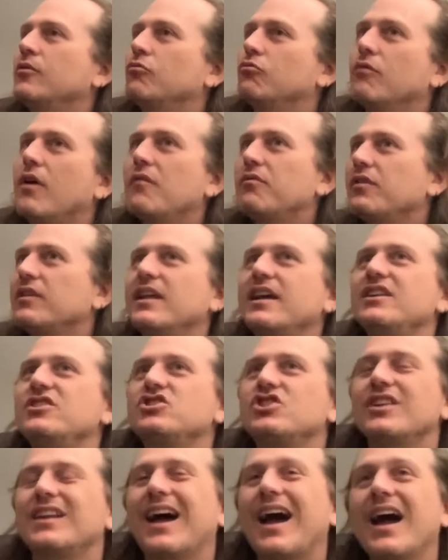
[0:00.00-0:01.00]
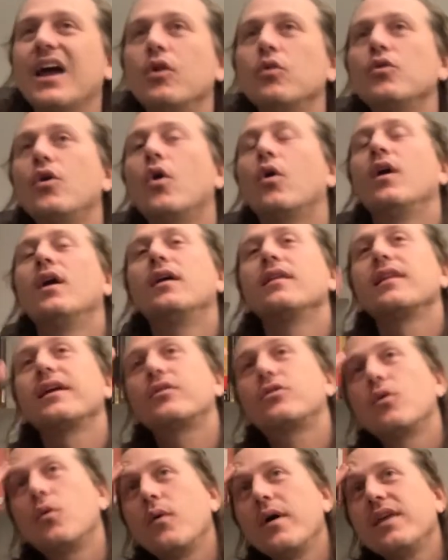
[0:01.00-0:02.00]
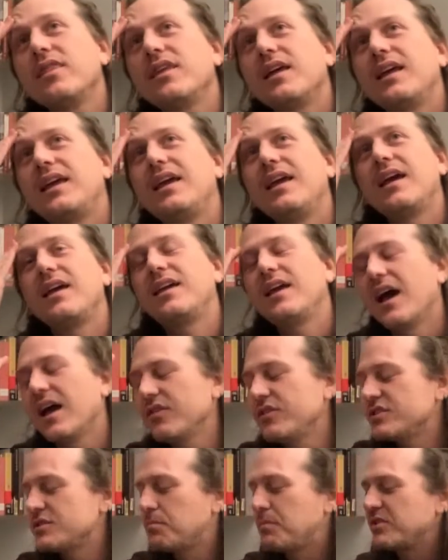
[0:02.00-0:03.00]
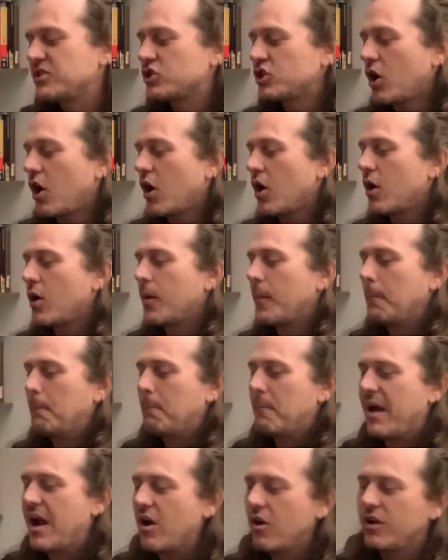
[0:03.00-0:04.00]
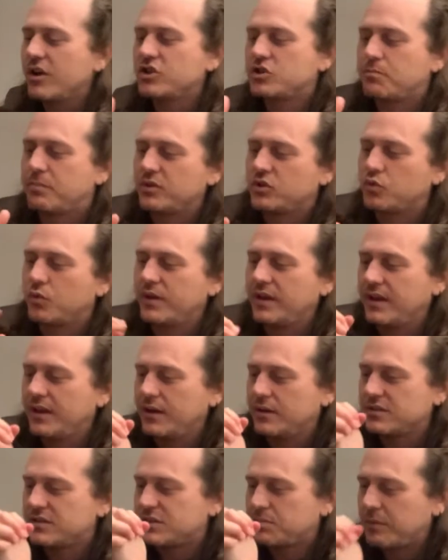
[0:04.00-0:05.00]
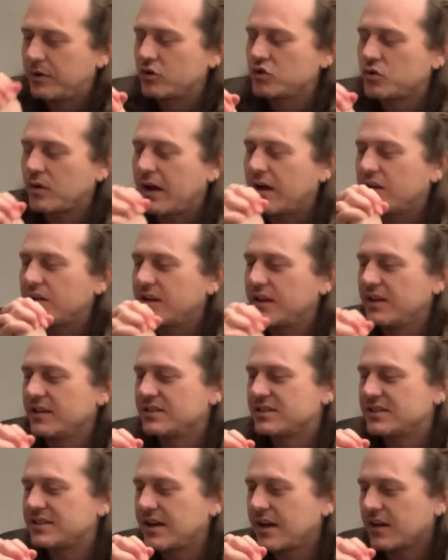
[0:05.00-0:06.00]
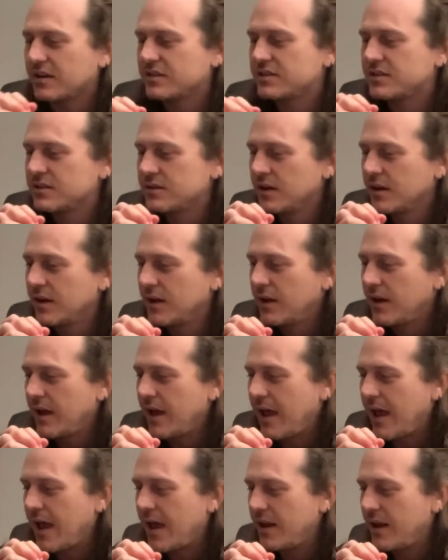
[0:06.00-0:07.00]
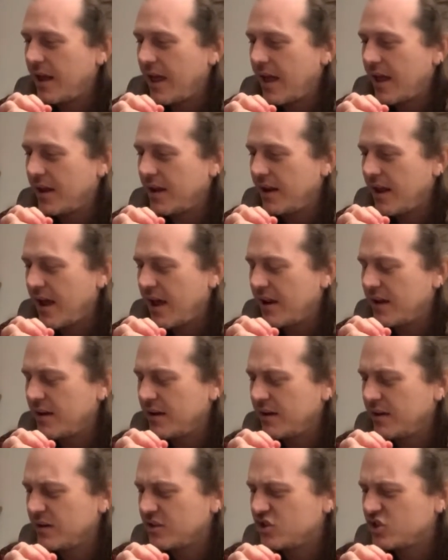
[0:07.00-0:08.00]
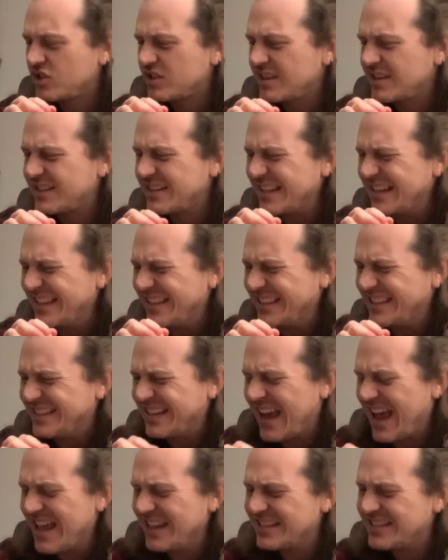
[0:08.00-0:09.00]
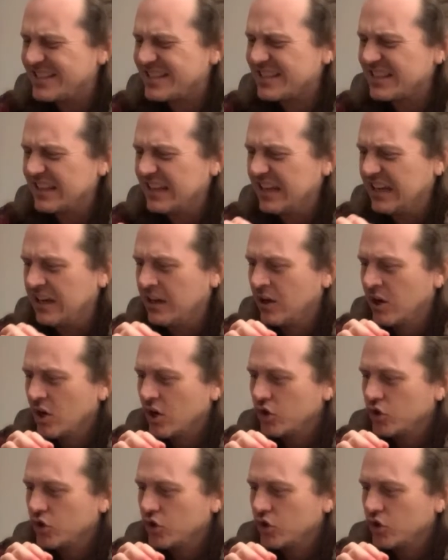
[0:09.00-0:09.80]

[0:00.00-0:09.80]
revelation. I don't know. Like the way that he had this bizarre marriage between spirituality and sex and just this intensely